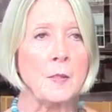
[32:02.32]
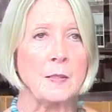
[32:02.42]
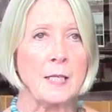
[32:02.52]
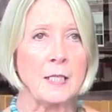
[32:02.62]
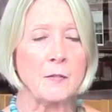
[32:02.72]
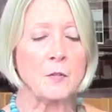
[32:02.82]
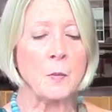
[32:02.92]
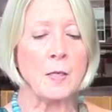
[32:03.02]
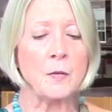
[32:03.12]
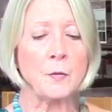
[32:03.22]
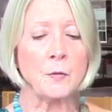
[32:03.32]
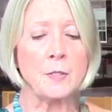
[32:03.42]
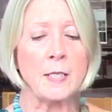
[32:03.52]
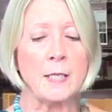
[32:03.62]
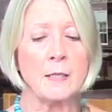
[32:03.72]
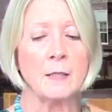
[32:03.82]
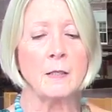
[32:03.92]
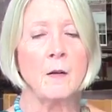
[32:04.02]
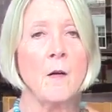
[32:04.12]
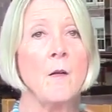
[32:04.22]
at the end of 2013,
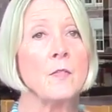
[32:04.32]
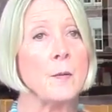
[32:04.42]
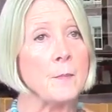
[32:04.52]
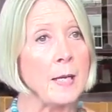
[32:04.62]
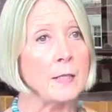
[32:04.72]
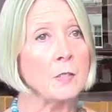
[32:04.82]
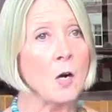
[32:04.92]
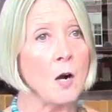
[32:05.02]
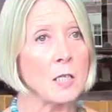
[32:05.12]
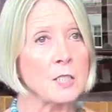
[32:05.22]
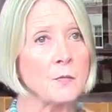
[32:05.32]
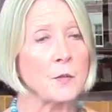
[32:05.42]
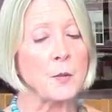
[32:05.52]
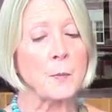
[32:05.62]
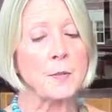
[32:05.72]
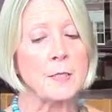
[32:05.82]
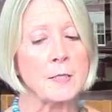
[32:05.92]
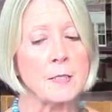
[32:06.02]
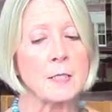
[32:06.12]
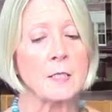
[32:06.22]
the main cause for the
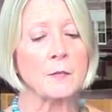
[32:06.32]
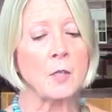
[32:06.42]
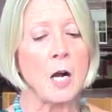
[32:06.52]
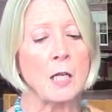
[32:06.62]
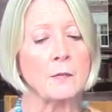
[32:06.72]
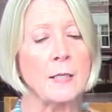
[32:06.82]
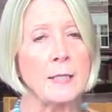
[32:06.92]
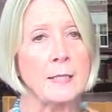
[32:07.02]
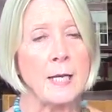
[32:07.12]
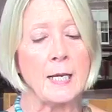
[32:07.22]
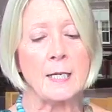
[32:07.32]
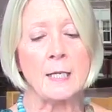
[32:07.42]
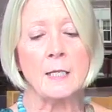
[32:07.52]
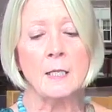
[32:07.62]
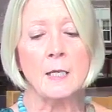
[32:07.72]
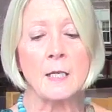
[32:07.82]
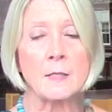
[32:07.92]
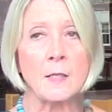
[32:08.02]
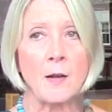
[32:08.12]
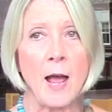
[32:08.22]
persistence of cholera in Haiti is
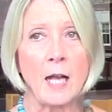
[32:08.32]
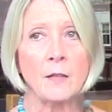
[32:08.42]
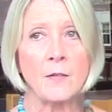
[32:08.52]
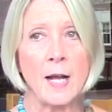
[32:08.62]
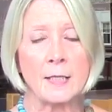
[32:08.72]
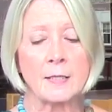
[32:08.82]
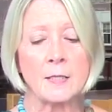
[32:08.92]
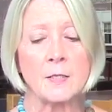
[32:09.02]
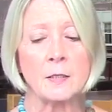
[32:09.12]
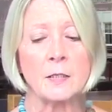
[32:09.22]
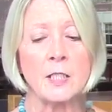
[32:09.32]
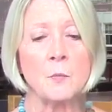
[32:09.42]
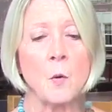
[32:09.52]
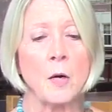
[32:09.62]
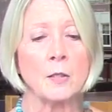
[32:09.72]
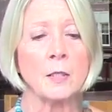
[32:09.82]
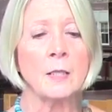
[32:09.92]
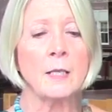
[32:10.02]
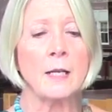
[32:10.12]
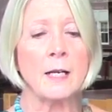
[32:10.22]
the lack of access to clean water
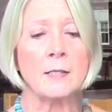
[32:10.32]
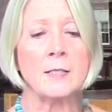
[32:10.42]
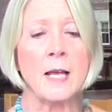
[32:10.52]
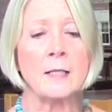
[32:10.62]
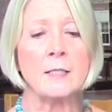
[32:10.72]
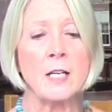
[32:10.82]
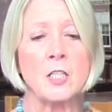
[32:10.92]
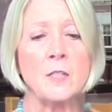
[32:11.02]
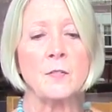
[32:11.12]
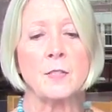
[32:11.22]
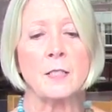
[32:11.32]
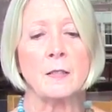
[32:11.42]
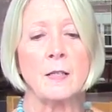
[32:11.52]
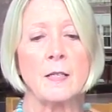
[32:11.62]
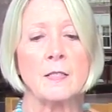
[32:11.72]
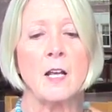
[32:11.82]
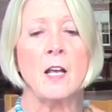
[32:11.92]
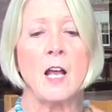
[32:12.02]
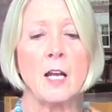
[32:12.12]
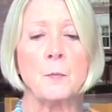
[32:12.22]
and sanitation facilities
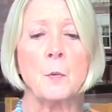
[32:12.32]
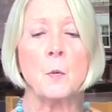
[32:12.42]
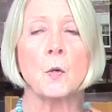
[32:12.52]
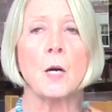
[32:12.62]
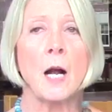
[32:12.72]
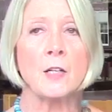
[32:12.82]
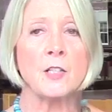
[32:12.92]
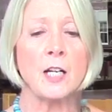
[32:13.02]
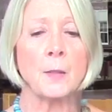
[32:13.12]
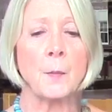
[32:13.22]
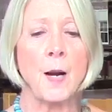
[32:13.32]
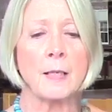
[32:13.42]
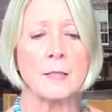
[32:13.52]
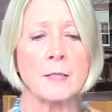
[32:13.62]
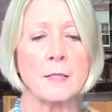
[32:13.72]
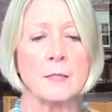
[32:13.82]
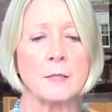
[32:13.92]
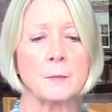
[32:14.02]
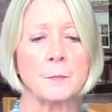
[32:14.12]
and poor hygienic practices.